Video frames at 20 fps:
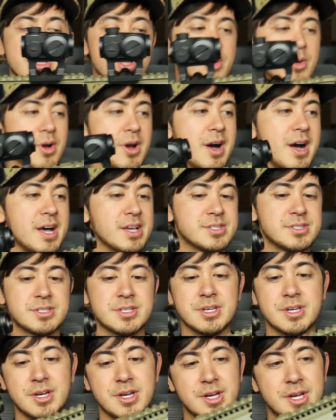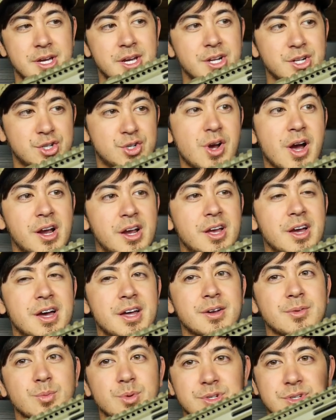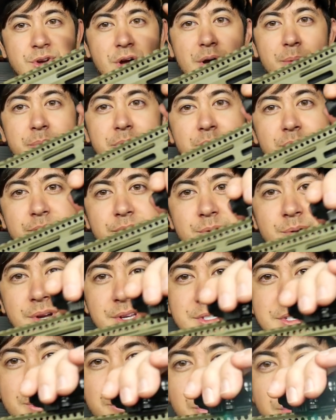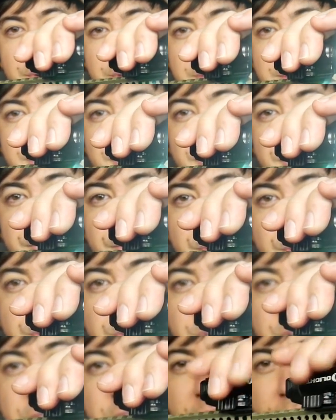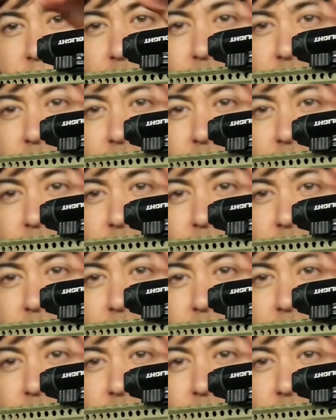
low cost truck gun, which I'll be reviewing at some point in the future.